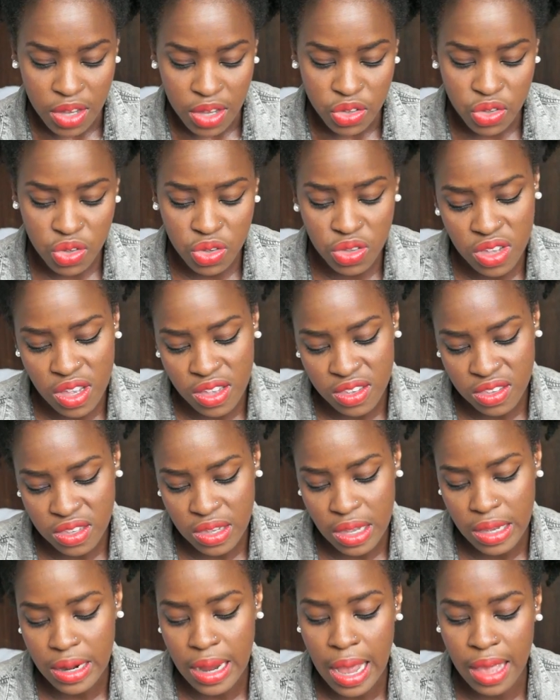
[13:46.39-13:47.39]
Susan
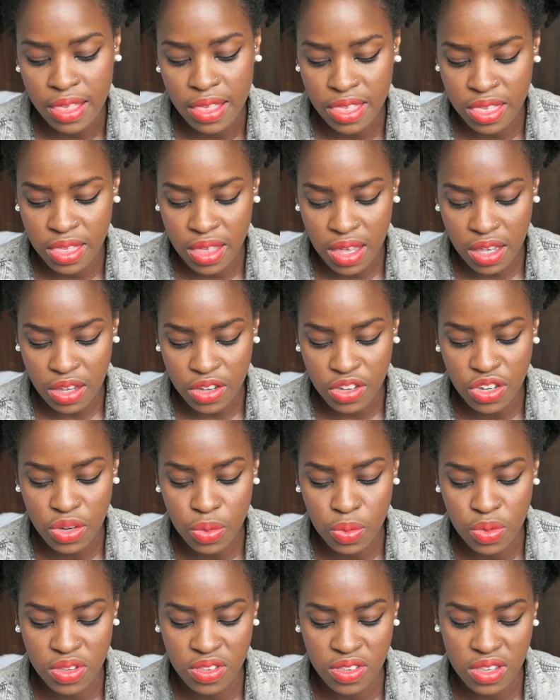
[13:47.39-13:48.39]
said, I think she
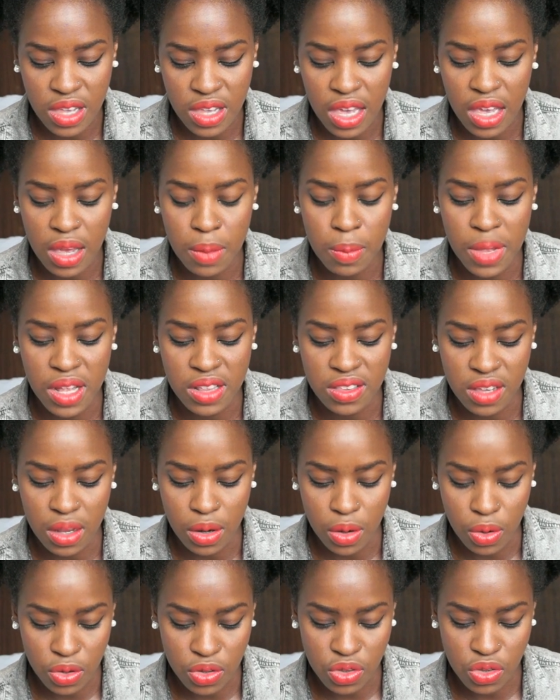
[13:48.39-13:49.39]
would say it meant a
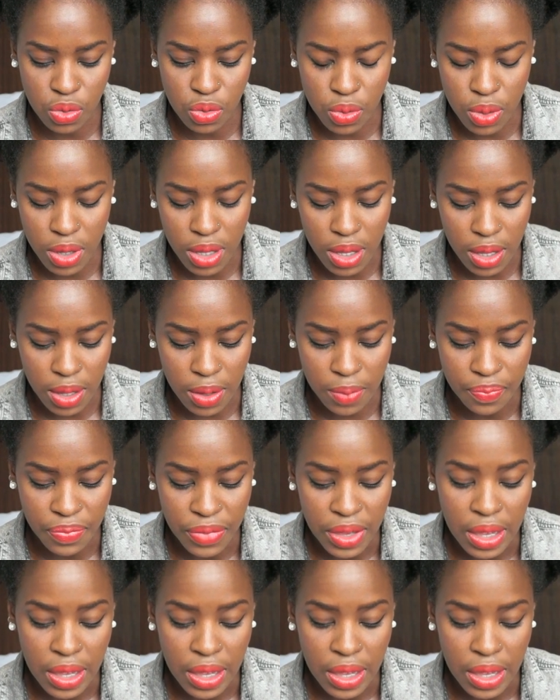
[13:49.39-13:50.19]
lot to her.